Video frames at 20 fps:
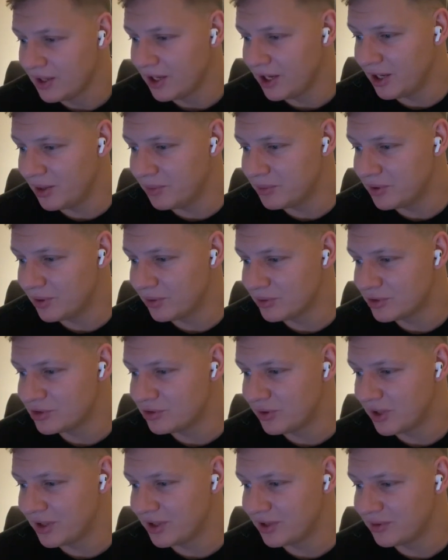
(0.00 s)
Hey, I'm no
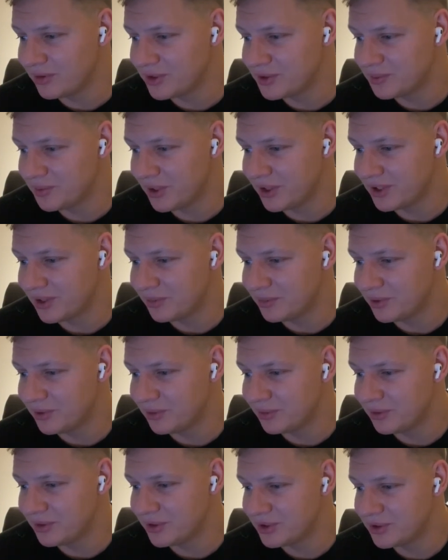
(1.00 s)
drunk. Respect, I'm
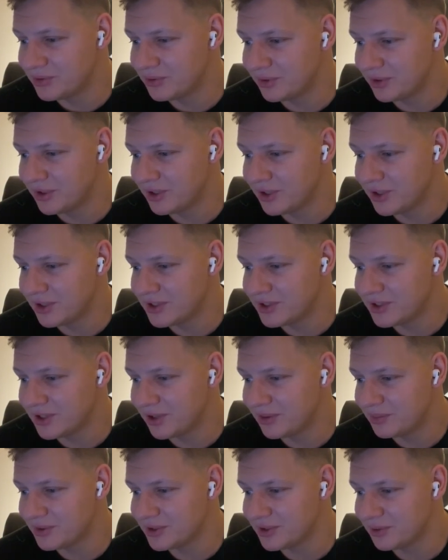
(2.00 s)
new in this really nice
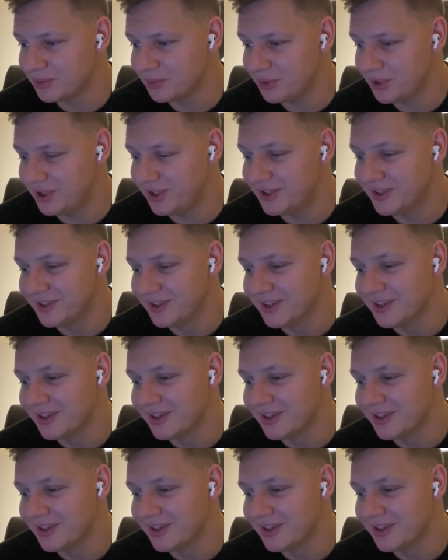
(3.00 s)
armlessing weed.